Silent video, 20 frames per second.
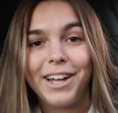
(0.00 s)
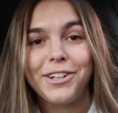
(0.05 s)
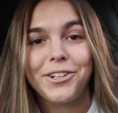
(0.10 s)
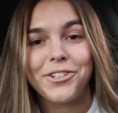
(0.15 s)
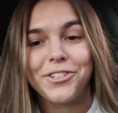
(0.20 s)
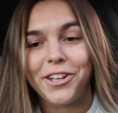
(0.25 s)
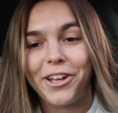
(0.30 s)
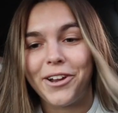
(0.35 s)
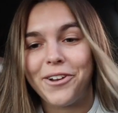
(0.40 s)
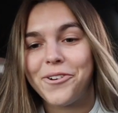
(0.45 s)
I
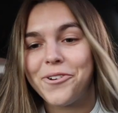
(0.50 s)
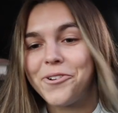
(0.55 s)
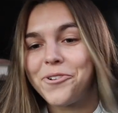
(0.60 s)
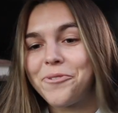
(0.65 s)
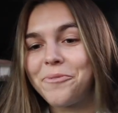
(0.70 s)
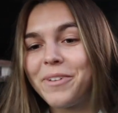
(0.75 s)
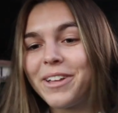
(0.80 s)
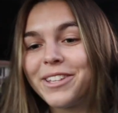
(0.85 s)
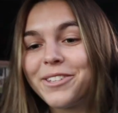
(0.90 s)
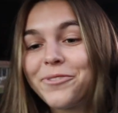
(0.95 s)
just got
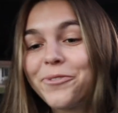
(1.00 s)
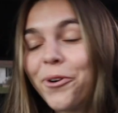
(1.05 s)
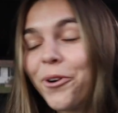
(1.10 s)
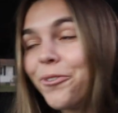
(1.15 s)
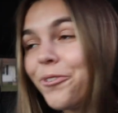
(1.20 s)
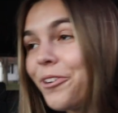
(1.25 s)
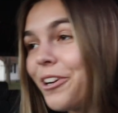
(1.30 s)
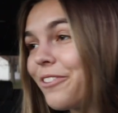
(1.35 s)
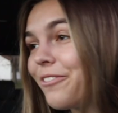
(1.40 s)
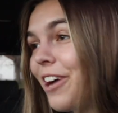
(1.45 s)
home. It's
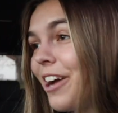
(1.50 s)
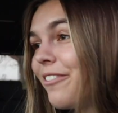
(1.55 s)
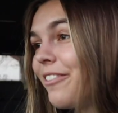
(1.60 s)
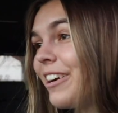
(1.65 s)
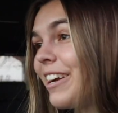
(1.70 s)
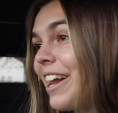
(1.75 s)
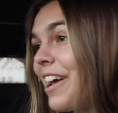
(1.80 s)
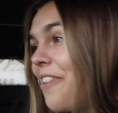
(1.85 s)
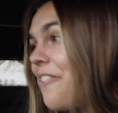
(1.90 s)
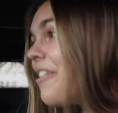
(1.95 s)
4:45
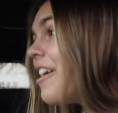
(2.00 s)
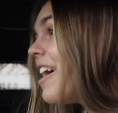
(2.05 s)
right now.